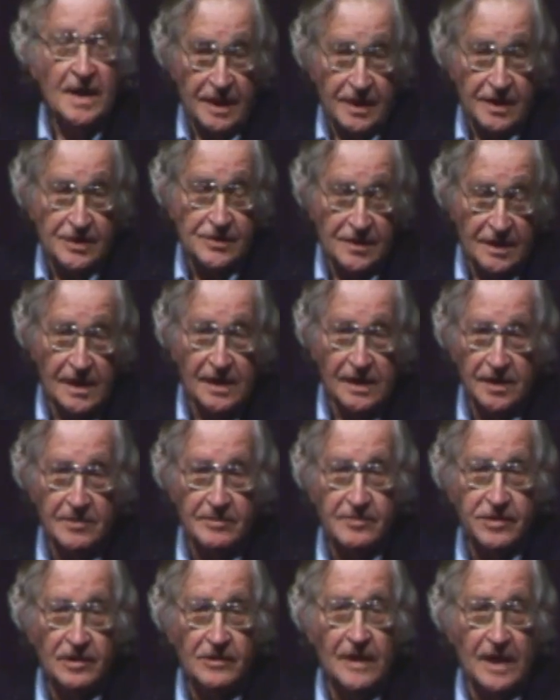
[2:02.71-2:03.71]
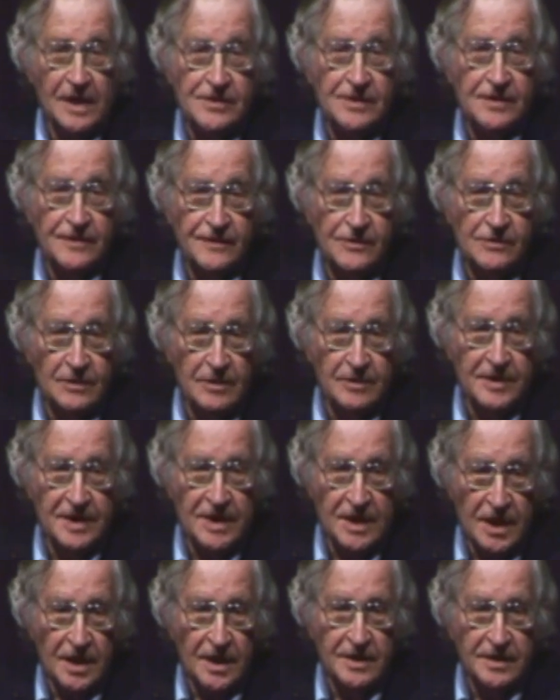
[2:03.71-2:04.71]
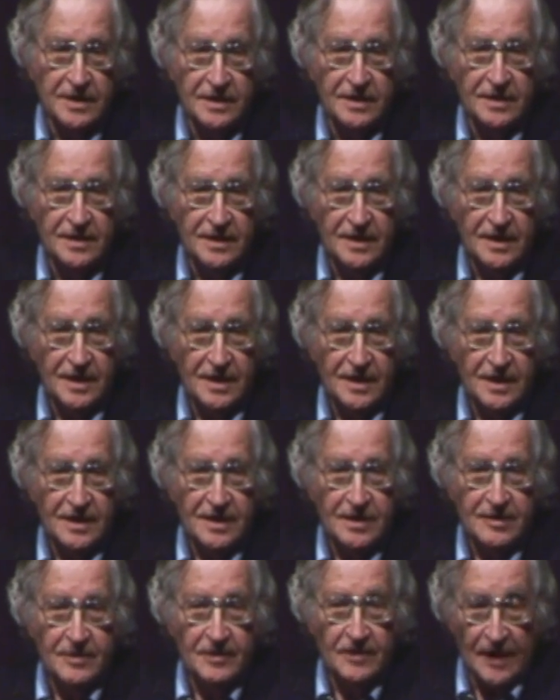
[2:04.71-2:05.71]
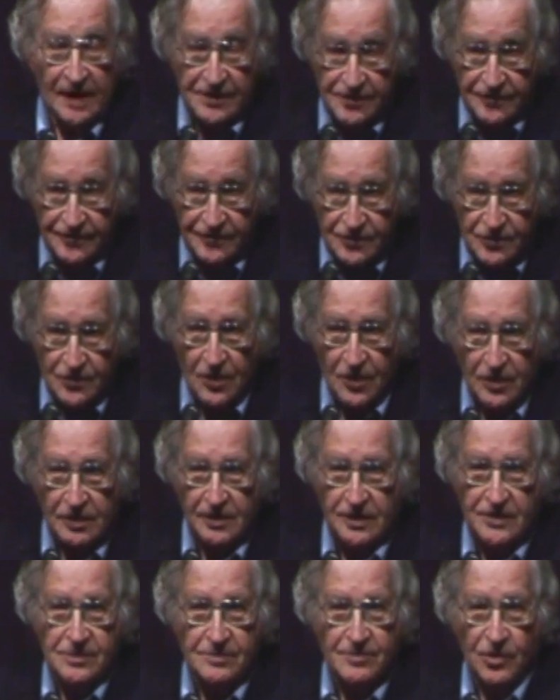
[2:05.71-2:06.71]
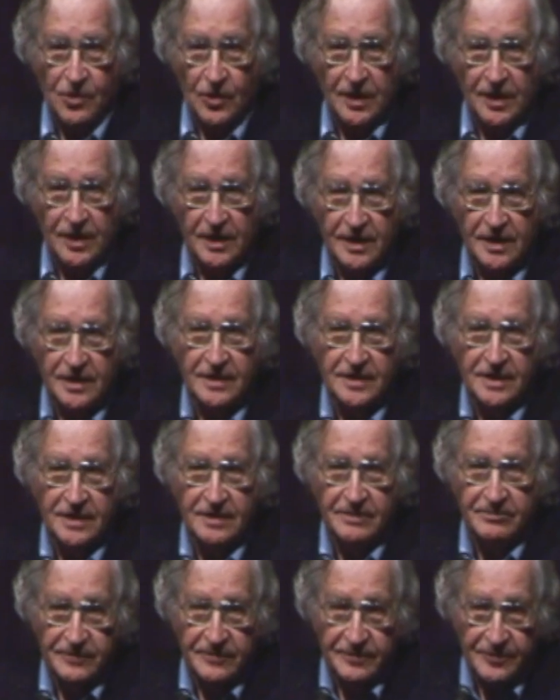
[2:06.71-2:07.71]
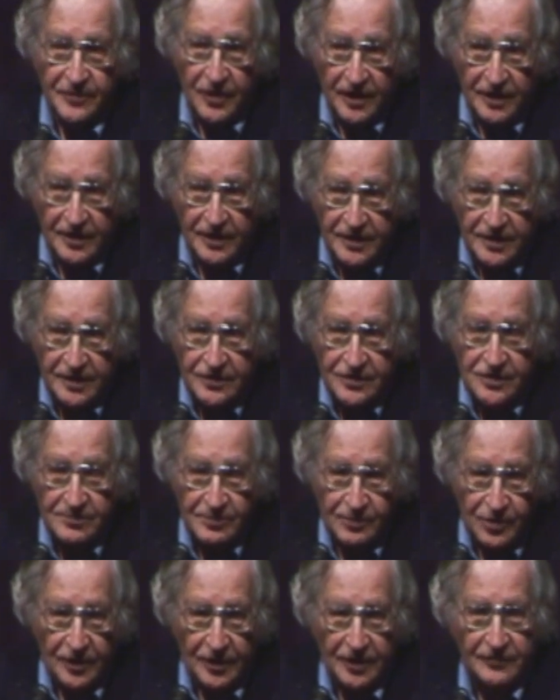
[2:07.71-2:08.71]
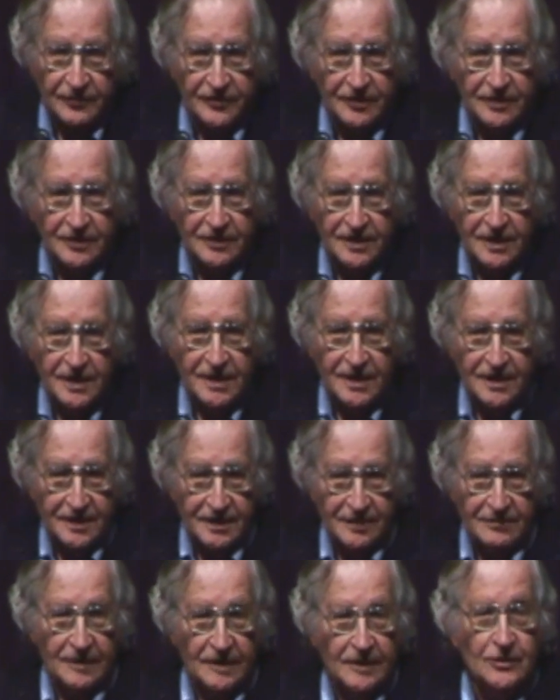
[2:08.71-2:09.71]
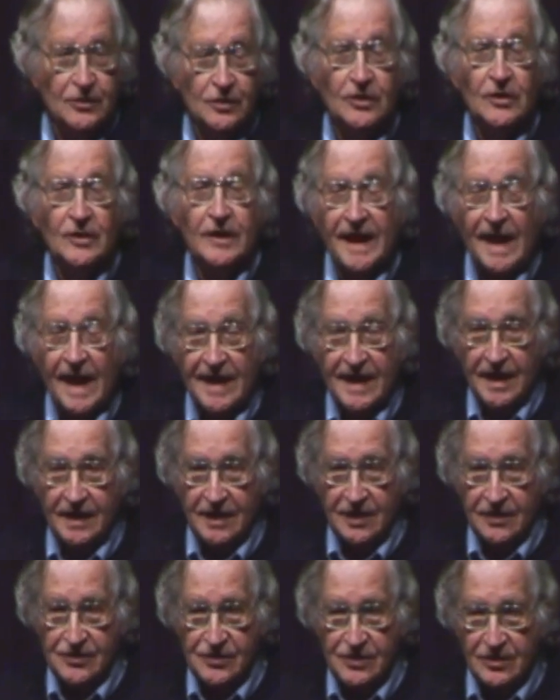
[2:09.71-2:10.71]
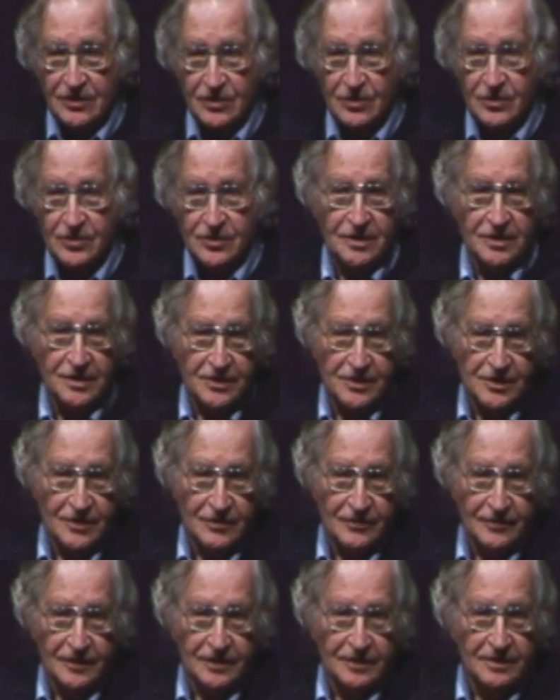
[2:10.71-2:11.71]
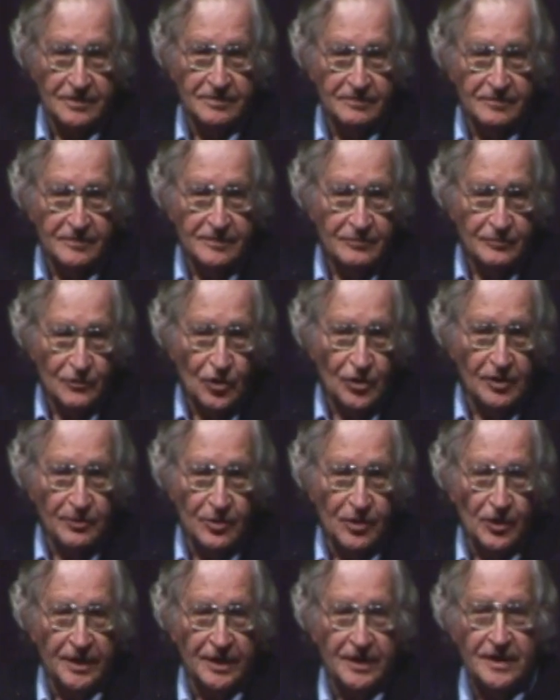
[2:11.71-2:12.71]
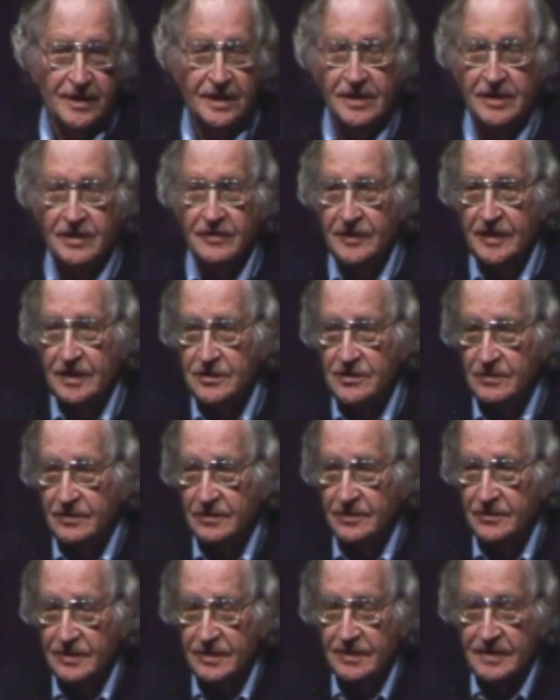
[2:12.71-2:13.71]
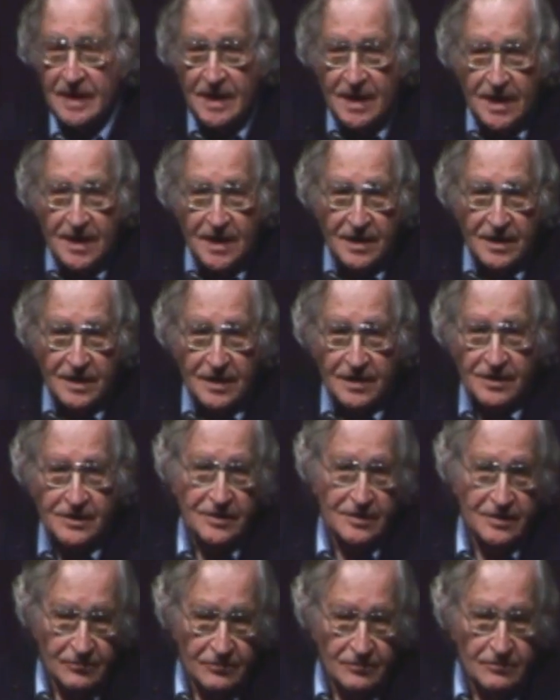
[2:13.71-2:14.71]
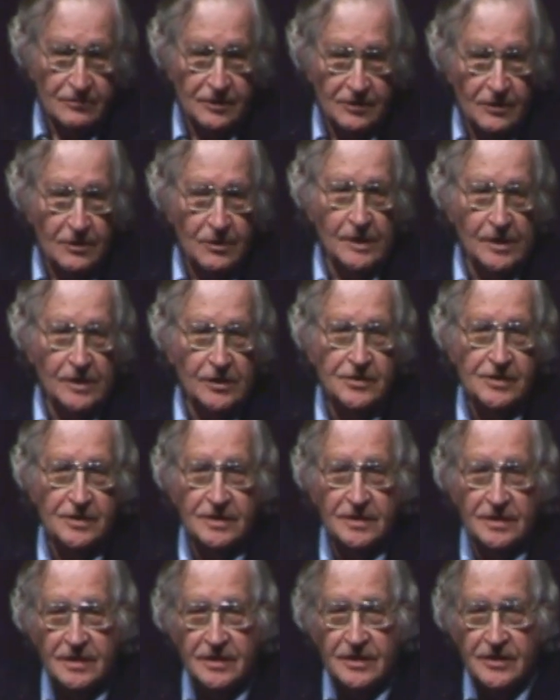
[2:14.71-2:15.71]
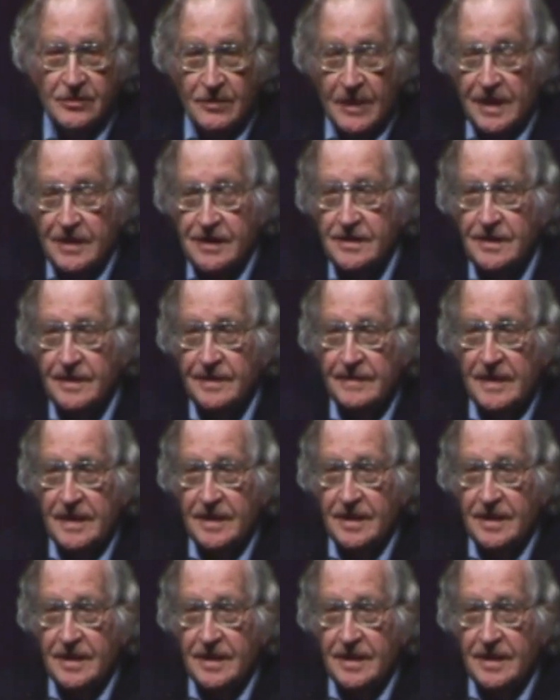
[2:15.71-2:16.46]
And incidentally, progressives were behind it. The progressives strongly supported it. Part of their support for what are called organic institutions over more important than individuals. So Woodrow Wilson and the rest.